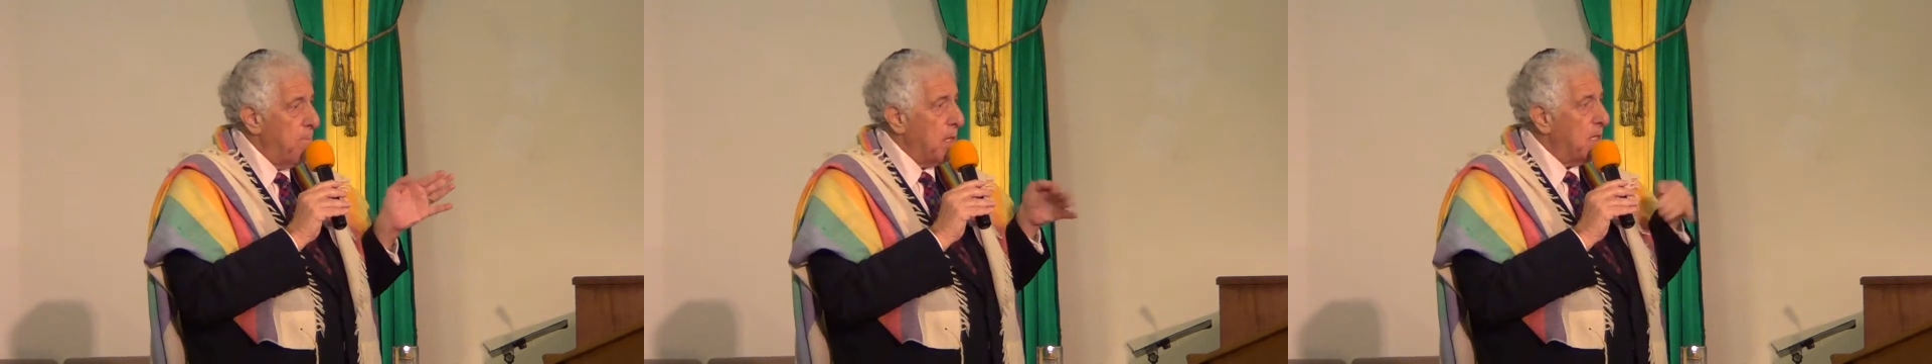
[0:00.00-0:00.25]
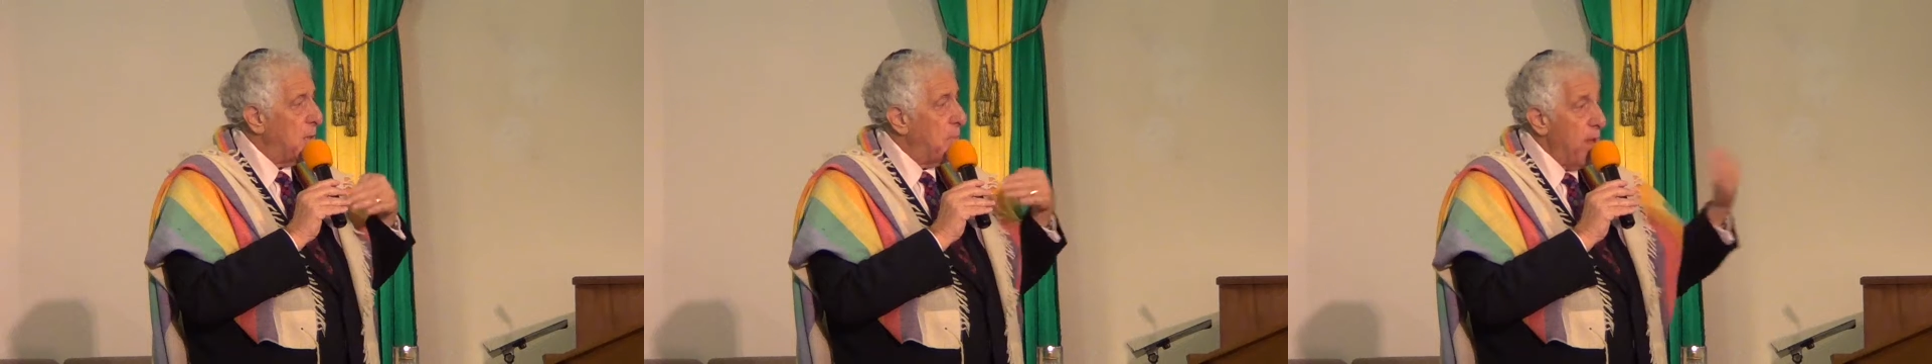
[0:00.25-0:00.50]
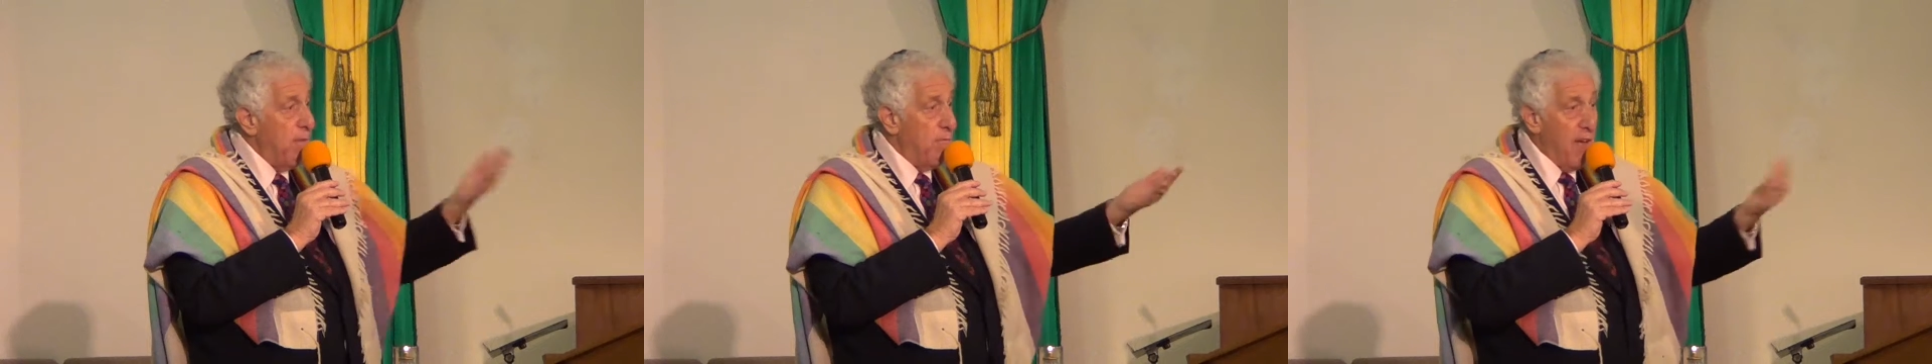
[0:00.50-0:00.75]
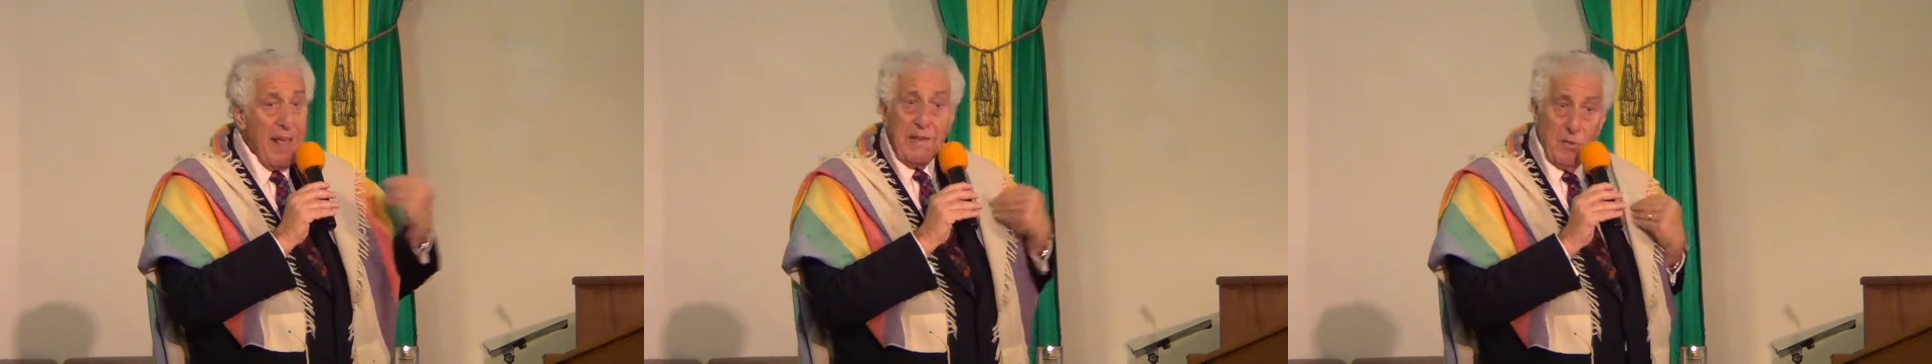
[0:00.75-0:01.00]
But to be
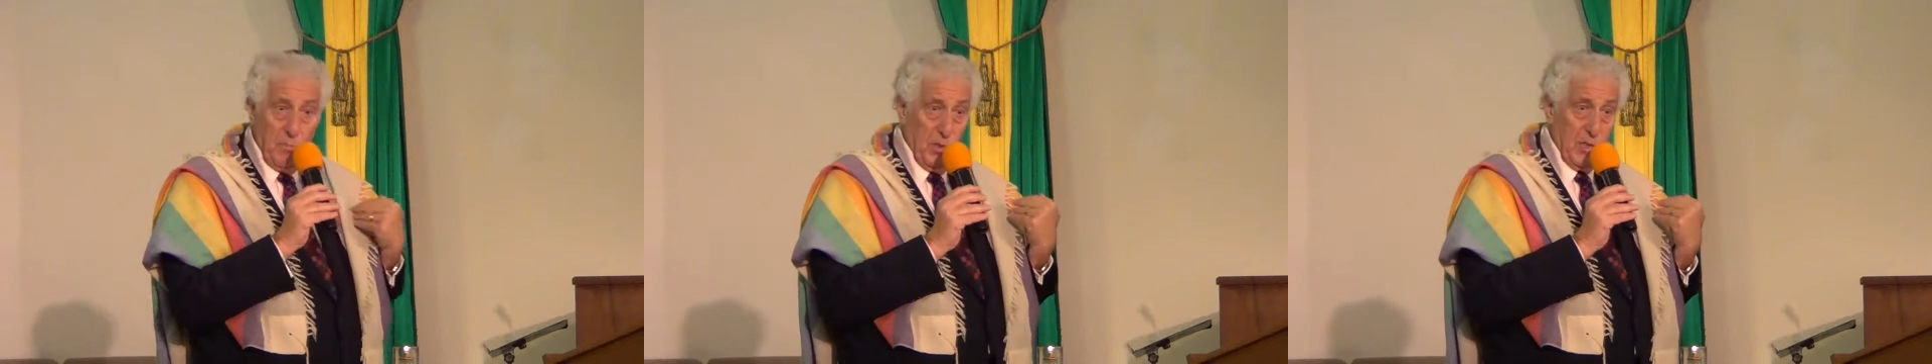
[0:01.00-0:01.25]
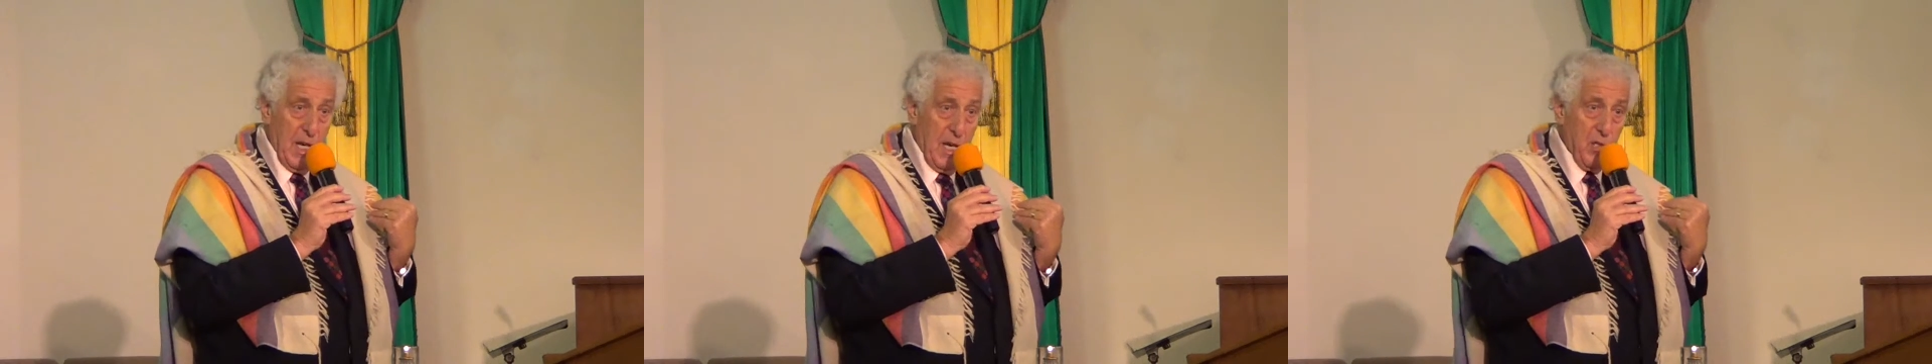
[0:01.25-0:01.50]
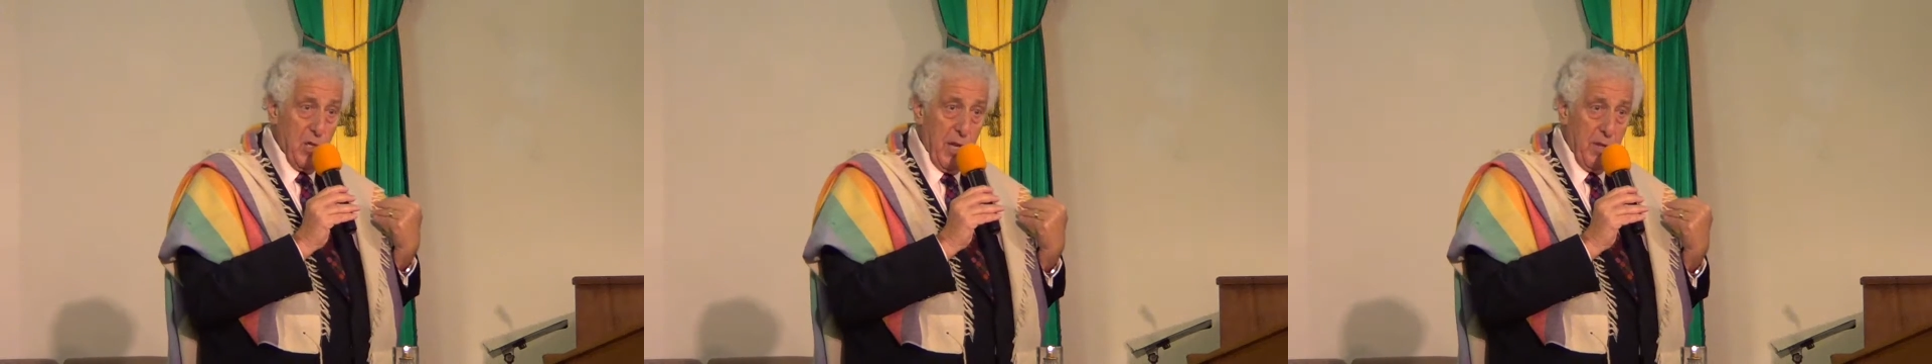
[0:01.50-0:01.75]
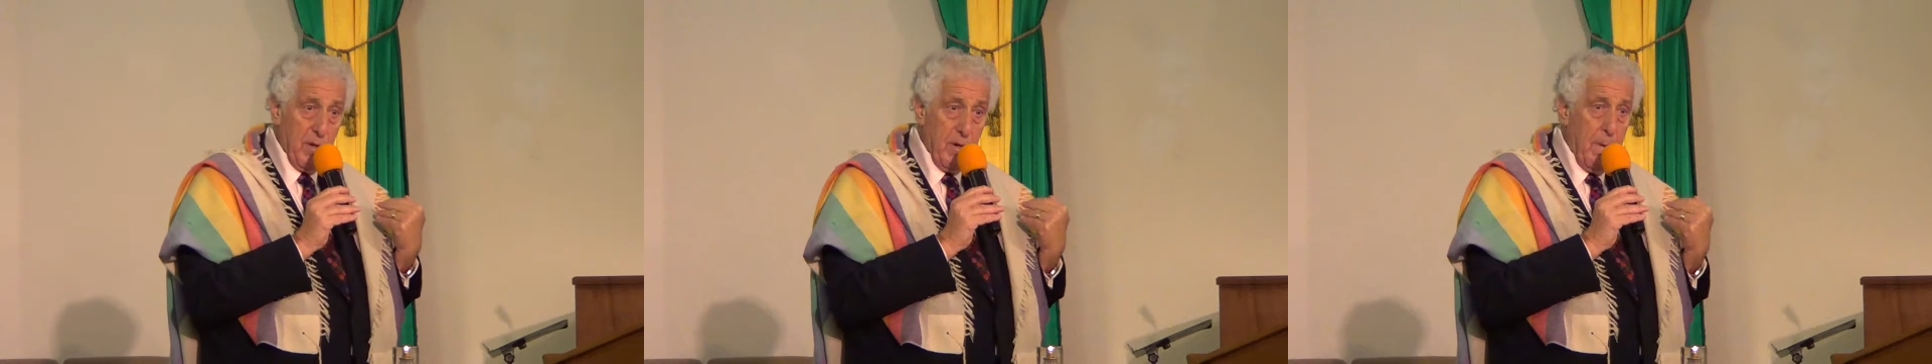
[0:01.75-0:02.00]
available to each
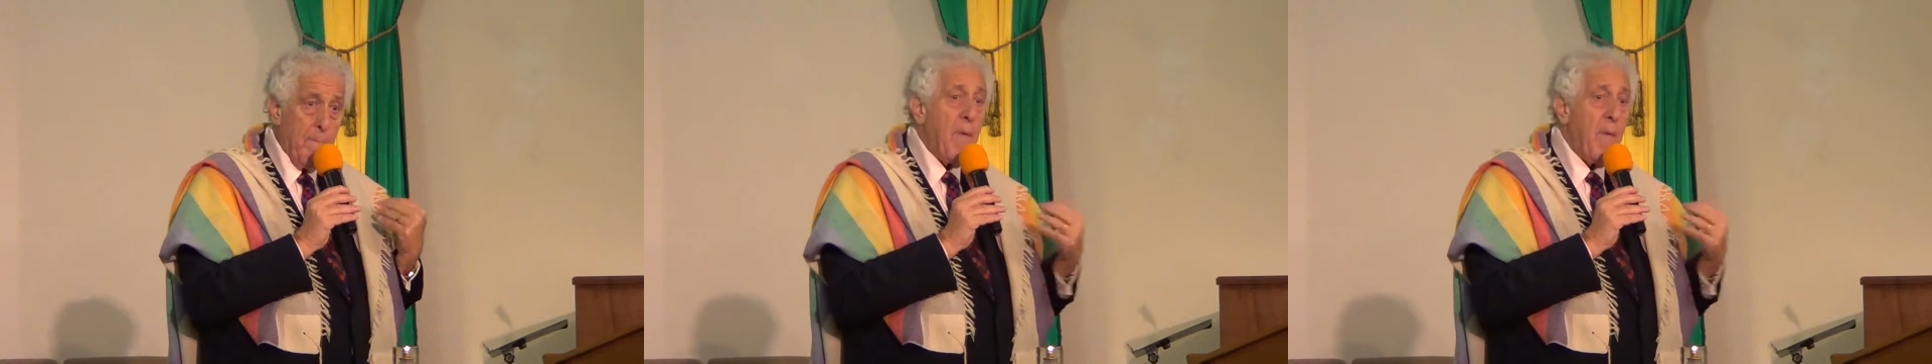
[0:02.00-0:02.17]
other,